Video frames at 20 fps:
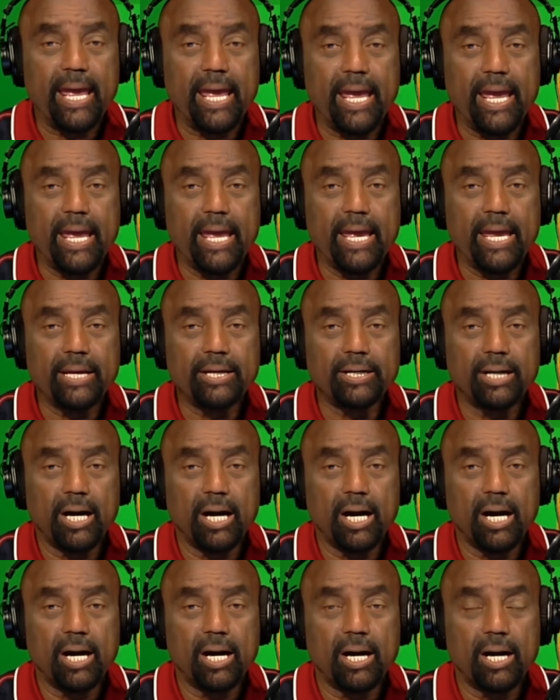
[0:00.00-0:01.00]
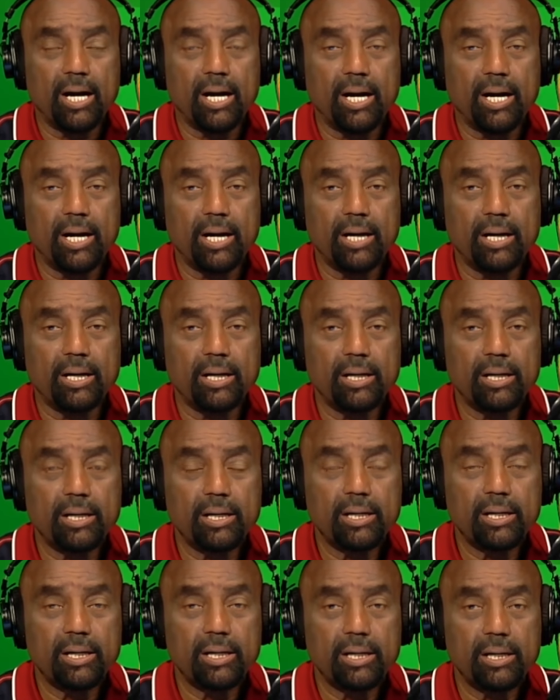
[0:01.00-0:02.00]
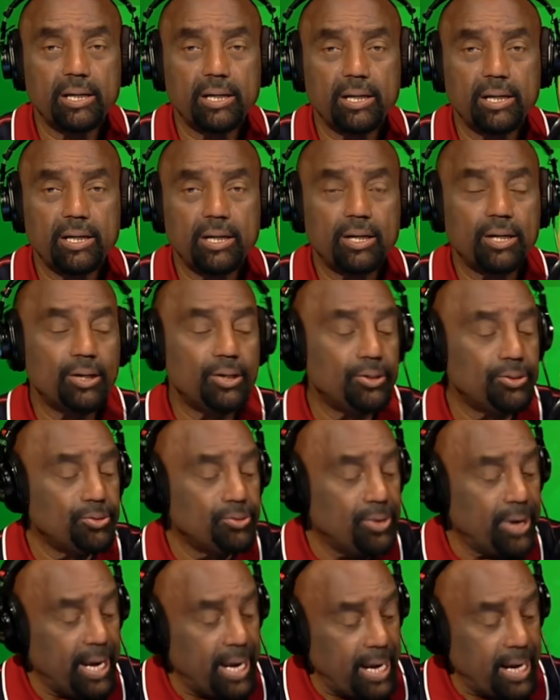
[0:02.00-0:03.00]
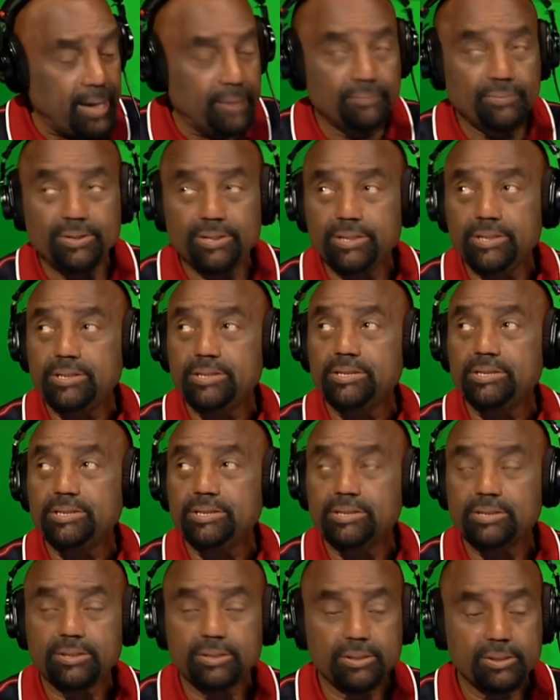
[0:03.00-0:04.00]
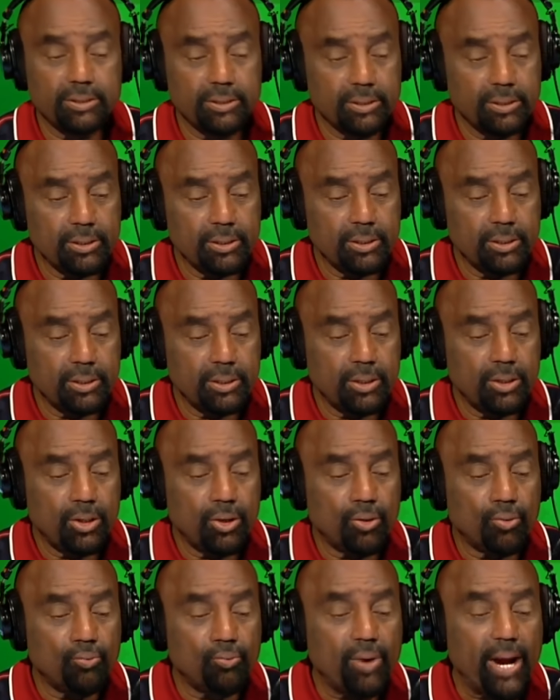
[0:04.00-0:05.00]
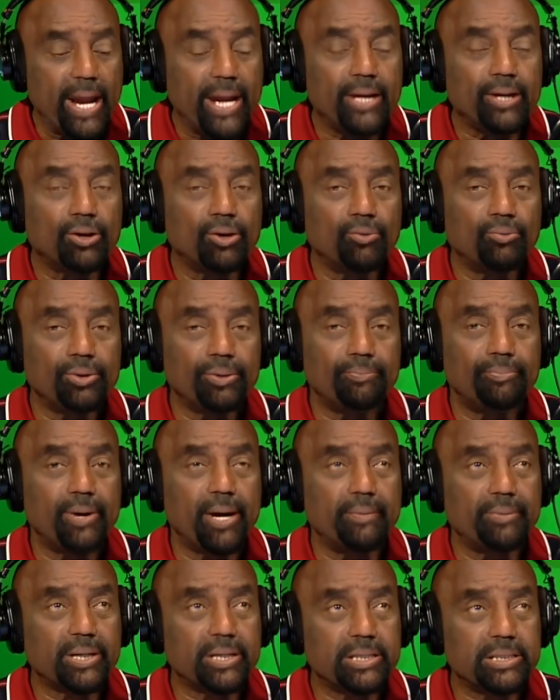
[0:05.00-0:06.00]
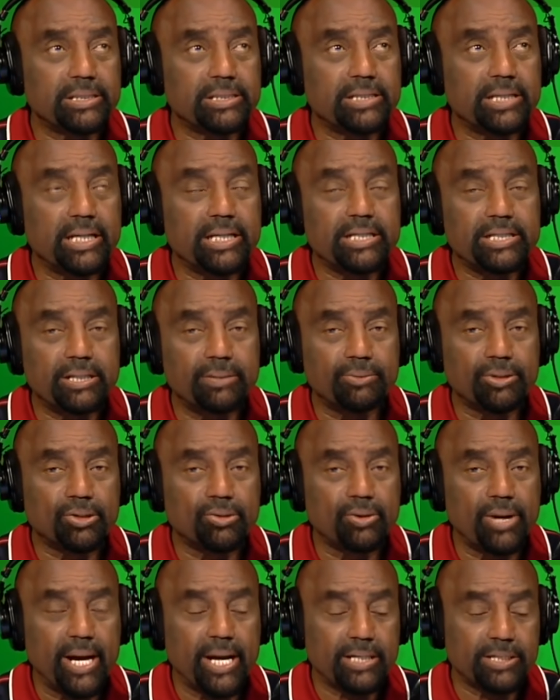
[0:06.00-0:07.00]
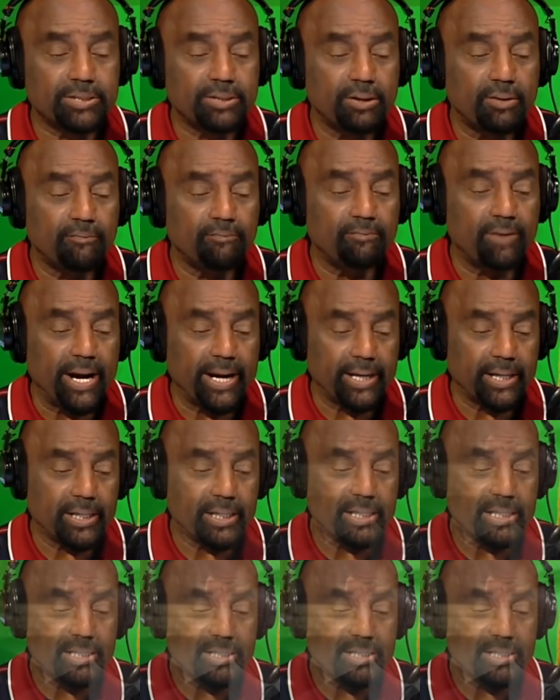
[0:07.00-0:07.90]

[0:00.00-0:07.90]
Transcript: And uh, you have these rhino Republicans and Democrats fighting